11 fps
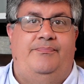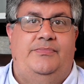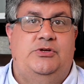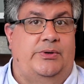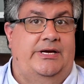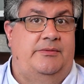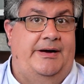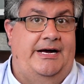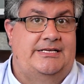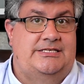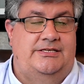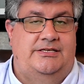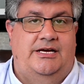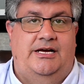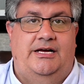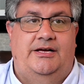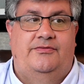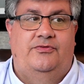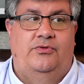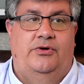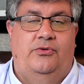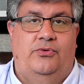doing a deposit
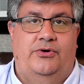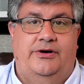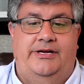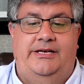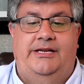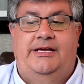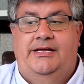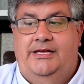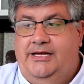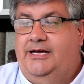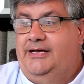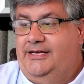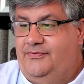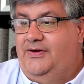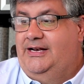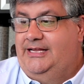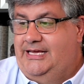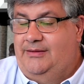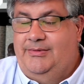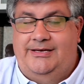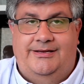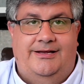for an order, and it finally came
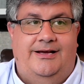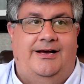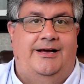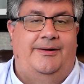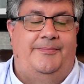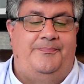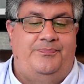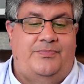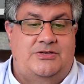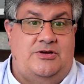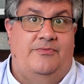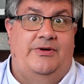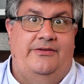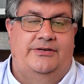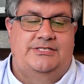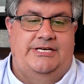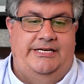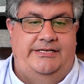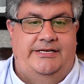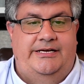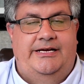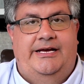in. So I'm rather excited.
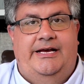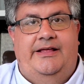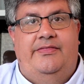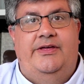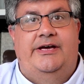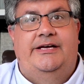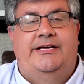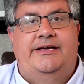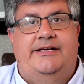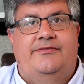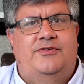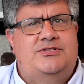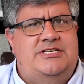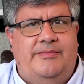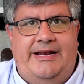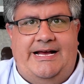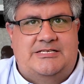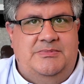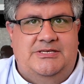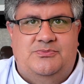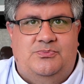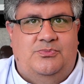The first thing you might ask me
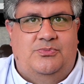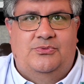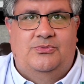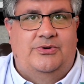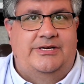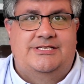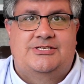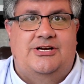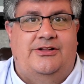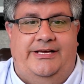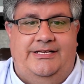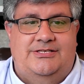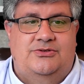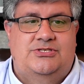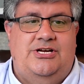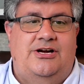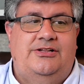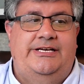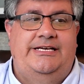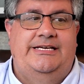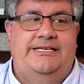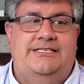is, what is Starlink? So
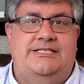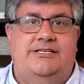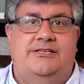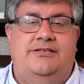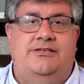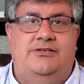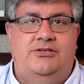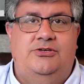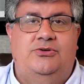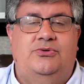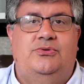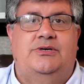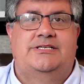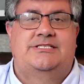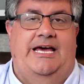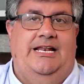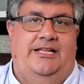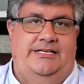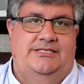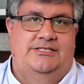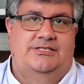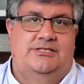Starlink is the new
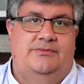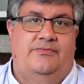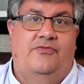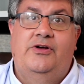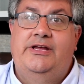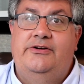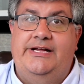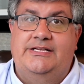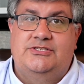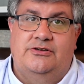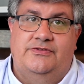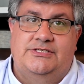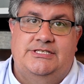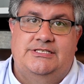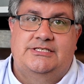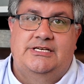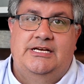satellite system for internet services.